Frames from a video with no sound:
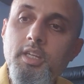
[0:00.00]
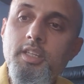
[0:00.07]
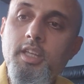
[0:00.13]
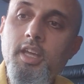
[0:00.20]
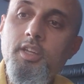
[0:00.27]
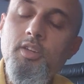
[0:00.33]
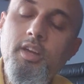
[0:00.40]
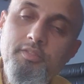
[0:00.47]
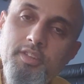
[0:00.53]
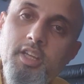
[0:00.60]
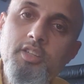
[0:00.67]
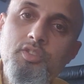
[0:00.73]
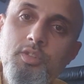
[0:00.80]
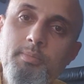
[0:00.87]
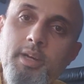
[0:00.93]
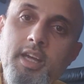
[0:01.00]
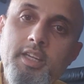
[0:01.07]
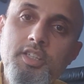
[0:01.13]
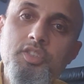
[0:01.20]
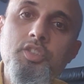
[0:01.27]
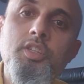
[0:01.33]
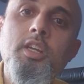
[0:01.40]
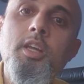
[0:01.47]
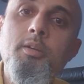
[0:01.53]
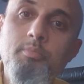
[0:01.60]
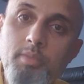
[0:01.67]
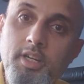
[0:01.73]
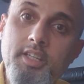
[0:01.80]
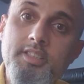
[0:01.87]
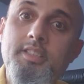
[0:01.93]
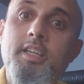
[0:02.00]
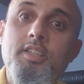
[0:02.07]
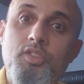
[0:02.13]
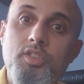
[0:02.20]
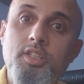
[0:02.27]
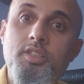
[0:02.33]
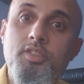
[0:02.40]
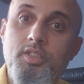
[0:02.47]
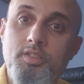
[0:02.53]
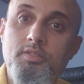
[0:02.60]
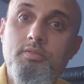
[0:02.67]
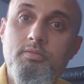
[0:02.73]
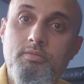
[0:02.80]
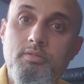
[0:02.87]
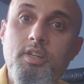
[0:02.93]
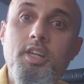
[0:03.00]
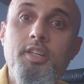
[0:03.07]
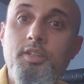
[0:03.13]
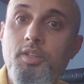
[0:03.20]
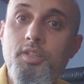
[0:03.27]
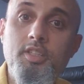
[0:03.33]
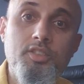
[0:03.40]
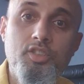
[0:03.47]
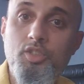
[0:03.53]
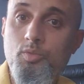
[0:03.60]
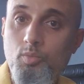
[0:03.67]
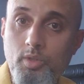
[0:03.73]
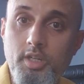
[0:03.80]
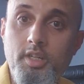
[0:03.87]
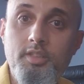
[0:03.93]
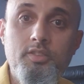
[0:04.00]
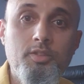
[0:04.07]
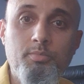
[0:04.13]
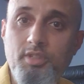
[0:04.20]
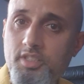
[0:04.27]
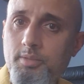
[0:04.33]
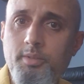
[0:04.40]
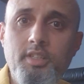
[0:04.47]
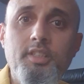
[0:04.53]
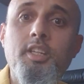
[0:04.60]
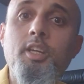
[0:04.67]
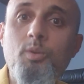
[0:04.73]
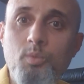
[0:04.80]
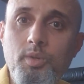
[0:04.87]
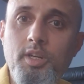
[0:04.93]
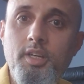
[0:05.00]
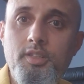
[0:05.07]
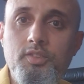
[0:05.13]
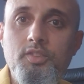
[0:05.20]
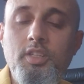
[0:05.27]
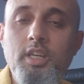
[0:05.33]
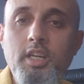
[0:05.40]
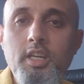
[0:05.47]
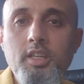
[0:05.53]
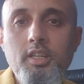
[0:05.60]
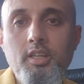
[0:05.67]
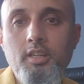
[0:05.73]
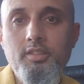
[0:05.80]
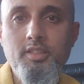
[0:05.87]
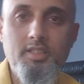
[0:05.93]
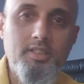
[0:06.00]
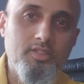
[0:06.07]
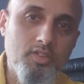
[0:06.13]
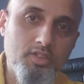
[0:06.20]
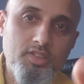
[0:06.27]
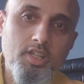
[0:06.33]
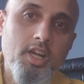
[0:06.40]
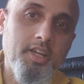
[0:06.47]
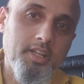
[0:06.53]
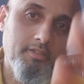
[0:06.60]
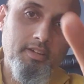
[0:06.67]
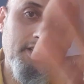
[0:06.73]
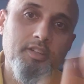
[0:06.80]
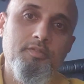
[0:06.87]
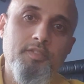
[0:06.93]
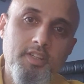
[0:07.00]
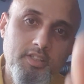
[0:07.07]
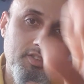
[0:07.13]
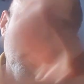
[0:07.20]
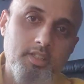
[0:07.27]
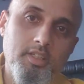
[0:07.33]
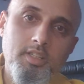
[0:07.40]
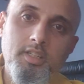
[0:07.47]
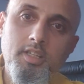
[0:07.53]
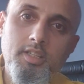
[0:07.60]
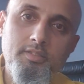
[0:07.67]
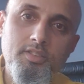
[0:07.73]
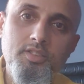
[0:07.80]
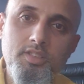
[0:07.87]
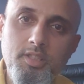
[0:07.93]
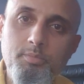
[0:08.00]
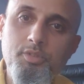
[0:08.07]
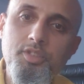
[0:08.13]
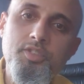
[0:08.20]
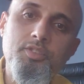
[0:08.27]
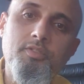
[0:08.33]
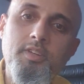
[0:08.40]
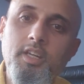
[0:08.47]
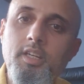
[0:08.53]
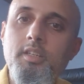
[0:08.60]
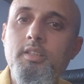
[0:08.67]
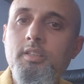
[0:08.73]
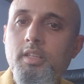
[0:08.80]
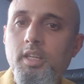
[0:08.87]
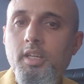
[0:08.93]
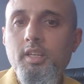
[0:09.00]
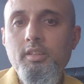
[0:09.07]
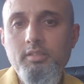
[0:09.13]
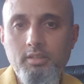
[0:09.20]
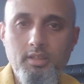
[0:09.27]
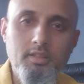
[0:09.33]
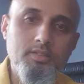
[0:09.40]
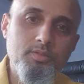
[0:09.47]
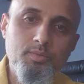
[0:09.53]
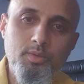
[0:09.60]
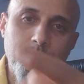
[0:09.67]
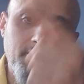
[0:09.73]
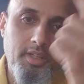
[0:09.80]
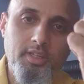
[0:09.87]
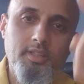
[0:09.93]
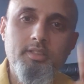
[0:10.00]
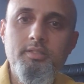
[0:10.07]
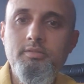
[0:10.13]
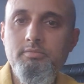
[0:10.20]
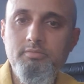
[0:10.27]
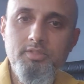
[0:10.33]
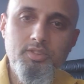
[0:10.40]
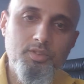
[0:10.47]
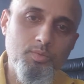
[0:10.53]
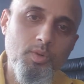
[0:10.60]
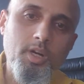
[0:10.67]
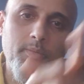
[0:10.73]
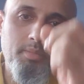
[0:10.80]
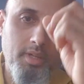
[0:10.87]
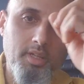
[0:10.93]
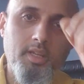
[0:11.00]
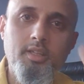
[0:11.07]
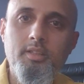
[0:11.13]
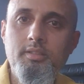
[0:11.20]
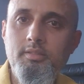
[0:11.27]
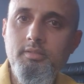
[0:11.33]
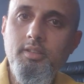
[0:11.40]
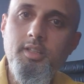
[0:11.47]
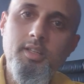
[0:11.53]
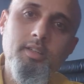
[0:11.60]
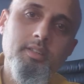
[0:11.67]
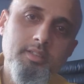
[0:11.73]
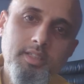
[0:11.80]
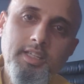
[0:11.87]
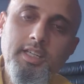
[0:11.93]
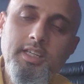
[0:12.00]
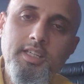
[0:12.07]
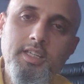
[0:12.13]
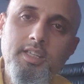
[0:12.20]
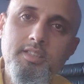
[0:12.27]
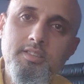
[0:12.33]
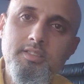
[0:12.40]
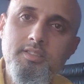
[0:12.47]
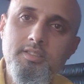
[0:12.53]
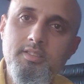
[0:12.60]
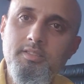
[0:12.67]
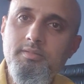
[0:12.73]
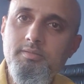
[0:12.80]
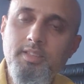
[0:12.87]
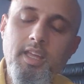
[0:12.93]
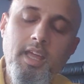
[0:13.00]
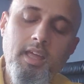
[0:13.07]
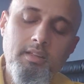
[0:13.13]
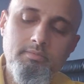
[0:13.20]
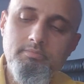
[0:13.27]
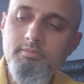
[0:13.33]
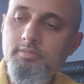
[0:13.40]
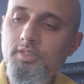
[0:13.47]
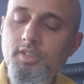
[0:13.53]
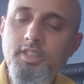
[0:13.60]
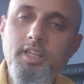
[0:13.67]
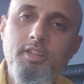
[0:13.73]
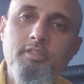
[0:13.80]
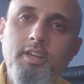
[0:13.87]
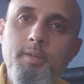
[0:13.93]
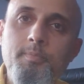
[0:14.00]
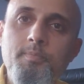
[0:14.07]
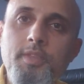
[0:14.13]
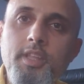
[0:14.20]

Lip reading: Yeah, you have the extra baggage, but it's actually just really good and just works. You press a button, it works. You know, this is just sliding around your fingers on a kind of a slippery screen, and you know, swapping and swiping, and you know, it's, yeah, not that great.